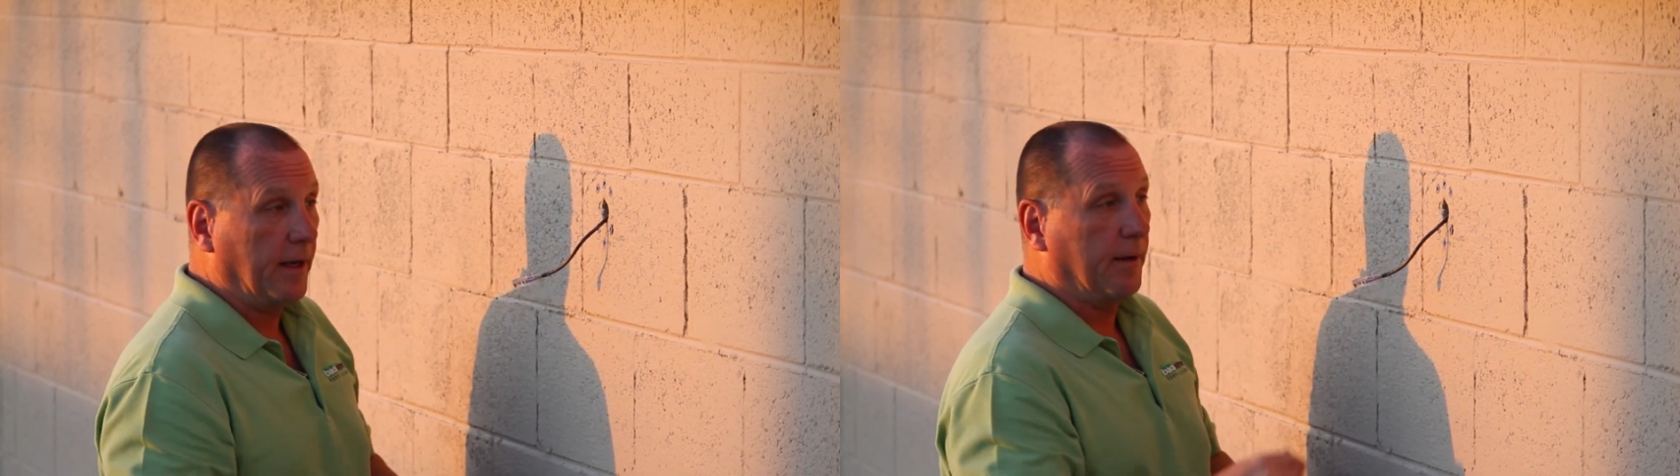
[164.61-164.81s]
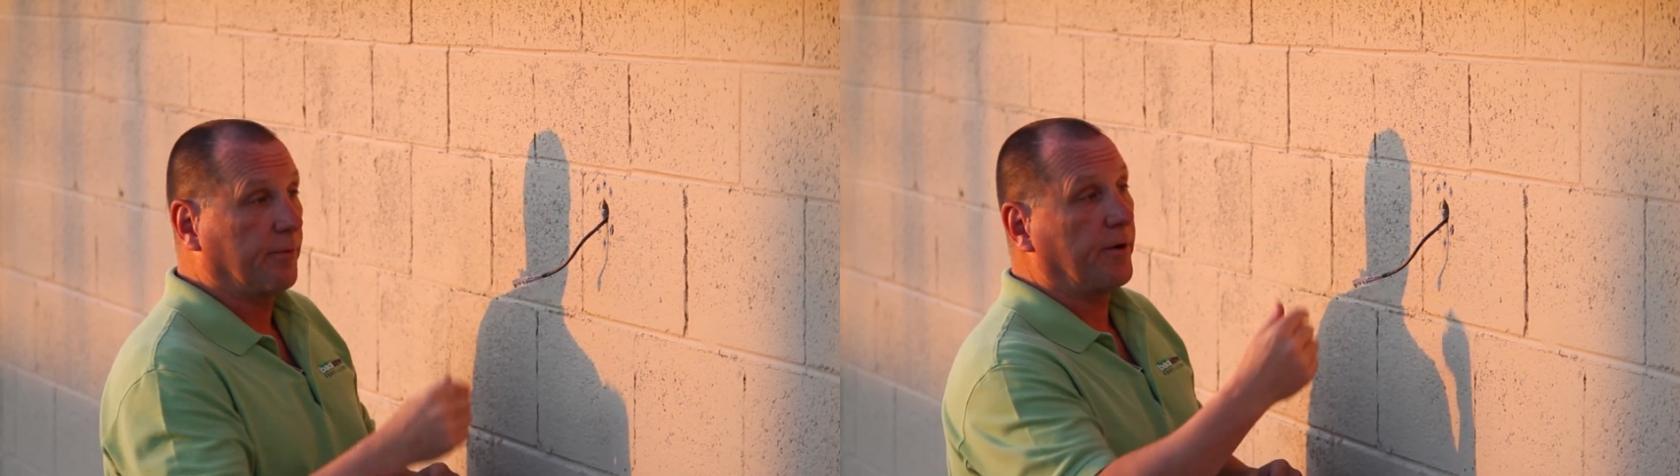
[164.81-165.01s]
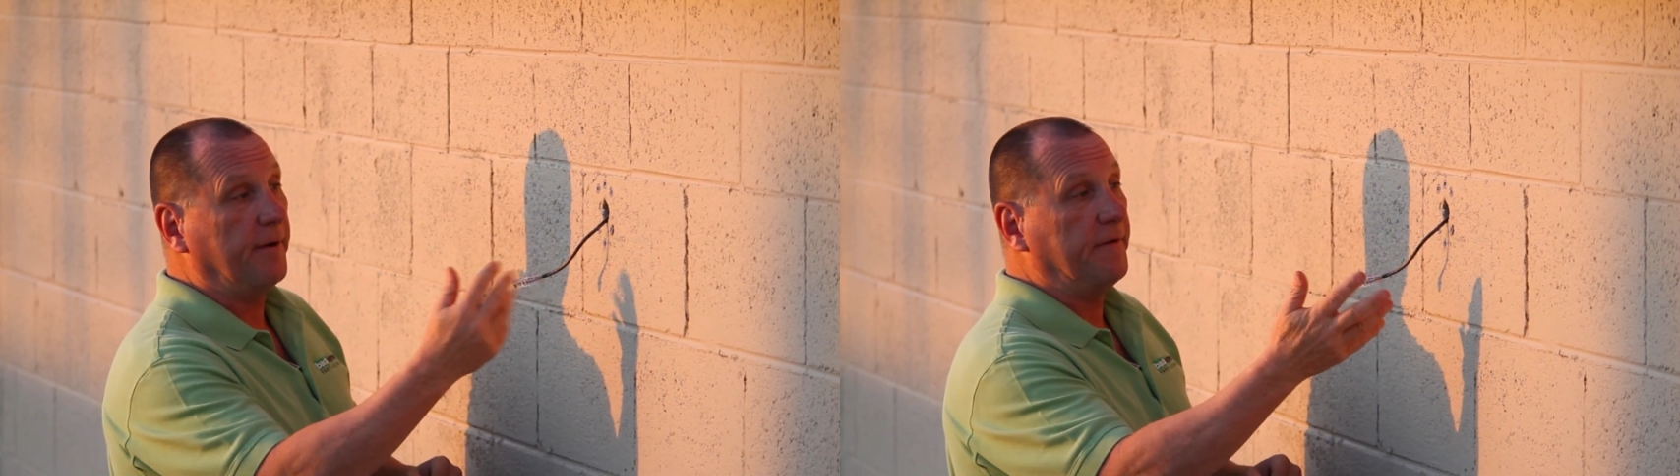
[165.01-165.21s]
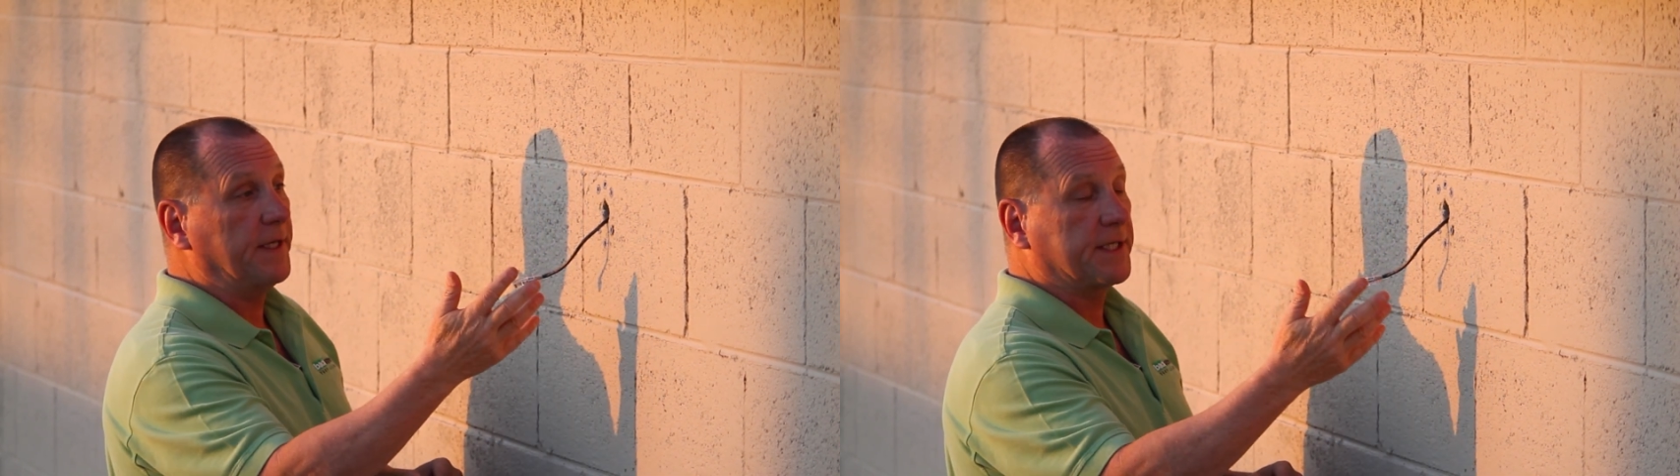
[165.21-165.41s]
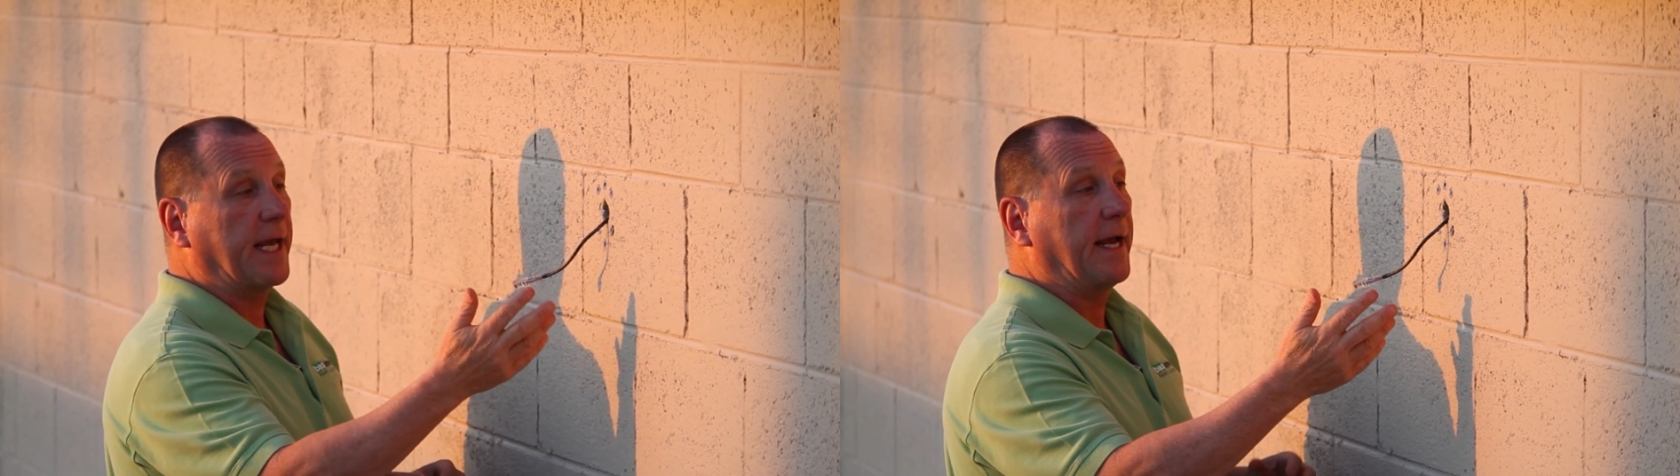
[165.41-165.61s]
a
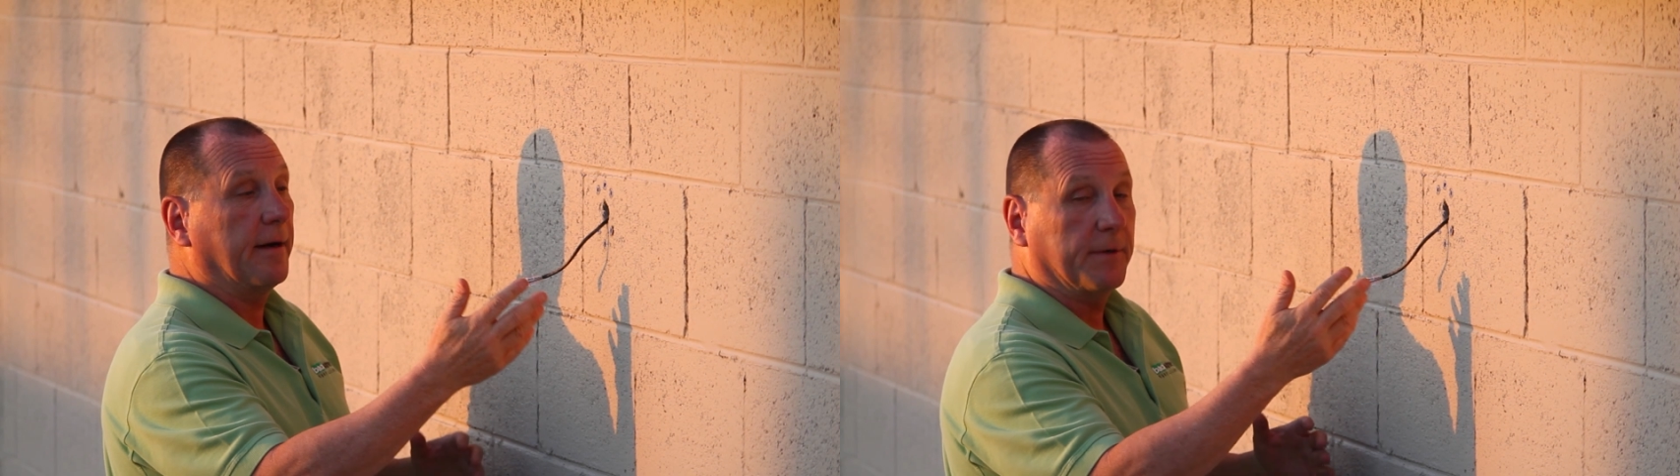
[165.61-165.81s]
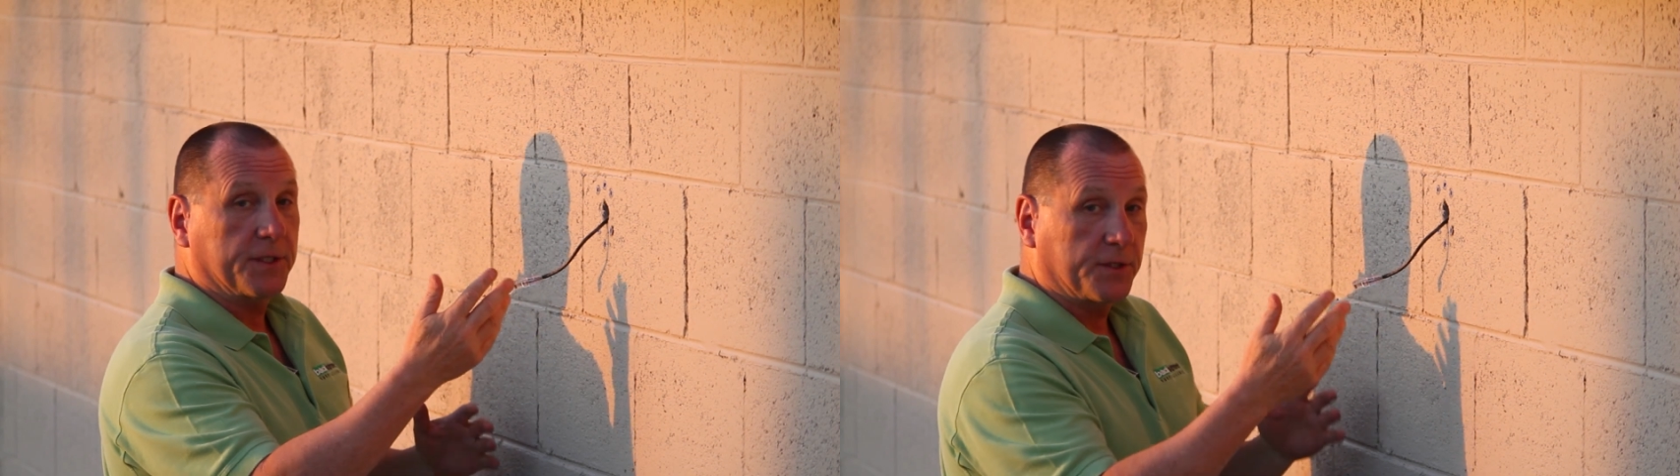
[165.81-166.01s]
previous camera,